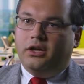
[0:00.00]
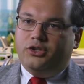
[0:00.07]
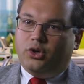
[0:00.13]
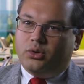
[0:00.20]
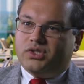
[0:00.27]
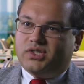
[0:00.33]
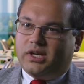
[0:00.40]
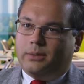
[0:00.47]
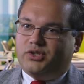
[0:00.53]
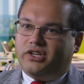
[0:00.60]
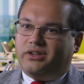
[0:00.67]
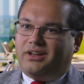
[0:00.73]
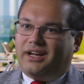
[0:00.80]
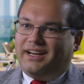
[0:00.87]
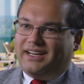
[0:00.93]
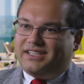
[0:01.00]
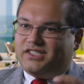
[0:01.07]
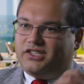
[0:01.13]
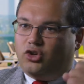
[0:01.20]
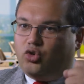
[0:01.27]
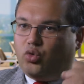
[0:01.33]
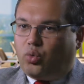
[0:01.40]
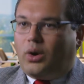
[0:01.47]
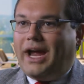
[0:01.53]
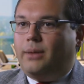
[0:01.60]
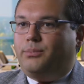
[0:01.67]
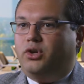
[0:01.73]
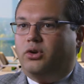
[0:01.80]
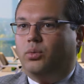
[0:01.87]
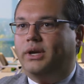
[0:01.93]
Your subject line has to
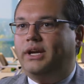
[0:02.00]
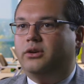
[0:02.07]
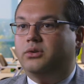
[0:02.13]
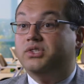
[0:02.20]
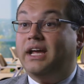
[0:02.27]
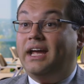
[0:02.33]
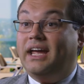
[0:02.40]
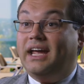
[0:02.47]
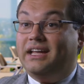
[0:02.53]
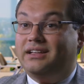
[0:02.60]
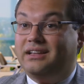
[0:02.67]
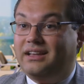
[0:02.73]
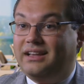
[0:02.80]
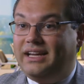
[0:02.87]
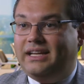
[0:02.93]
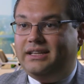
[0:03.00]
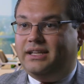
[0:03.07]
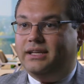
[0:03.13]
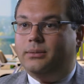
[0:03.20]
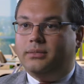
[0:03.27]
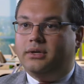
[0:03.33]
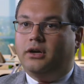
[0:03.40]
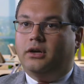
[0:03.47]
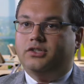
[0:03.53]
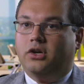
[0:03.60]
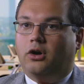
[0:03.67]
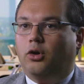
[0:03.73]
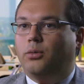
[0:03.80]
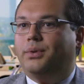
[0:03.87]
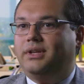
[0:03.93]
grab your readers and lead them
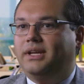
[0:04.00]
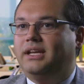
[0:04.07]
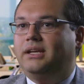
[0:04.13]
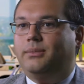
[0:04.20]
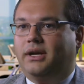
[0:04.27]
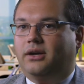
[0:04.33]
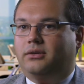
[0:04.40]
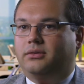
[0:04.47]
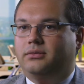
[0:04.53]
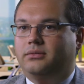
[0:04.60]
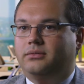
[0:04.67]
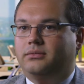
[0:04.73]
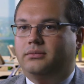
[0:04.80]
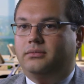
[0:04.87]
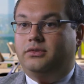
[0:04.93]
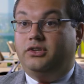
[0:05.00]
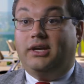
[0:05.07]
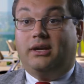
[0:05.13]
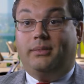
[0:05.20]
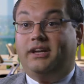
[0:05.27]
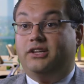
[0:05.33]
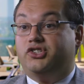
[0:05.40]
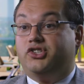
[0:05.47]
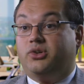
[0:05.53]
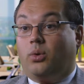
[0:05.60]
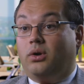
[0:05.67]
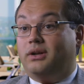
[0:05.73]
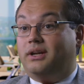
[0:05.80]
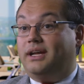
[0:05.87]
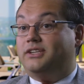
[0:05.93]
to open the email. You got to make it
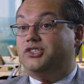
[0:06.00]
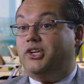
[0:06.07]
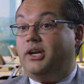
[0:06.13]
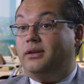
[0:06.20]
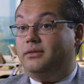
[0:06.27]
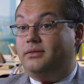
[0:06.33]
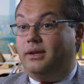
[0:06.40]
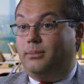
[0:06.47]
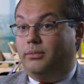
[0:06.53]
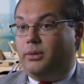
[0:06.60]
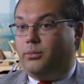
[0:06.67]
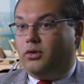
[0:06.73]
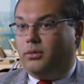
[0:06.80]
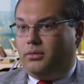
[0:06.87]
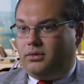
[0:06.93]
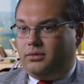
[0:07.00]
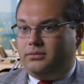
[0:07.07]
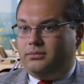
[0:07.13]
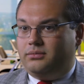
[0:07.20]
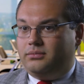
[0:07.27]
short, catchy, and memorable.